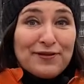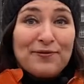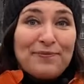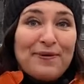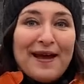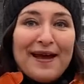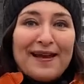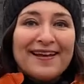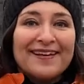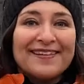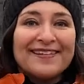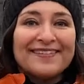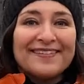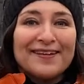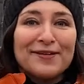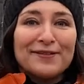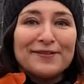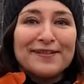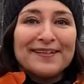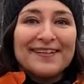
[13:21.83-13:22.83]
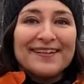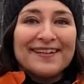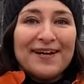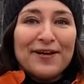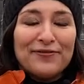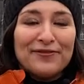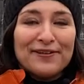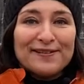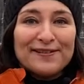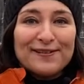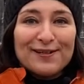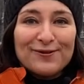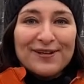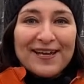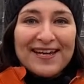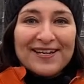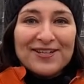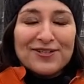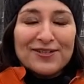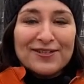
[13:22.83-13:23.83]
palace on this
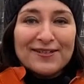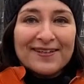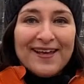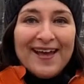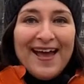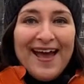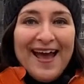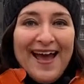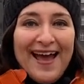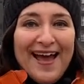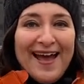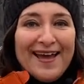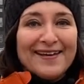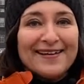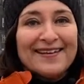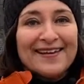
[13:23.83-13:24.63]
location, and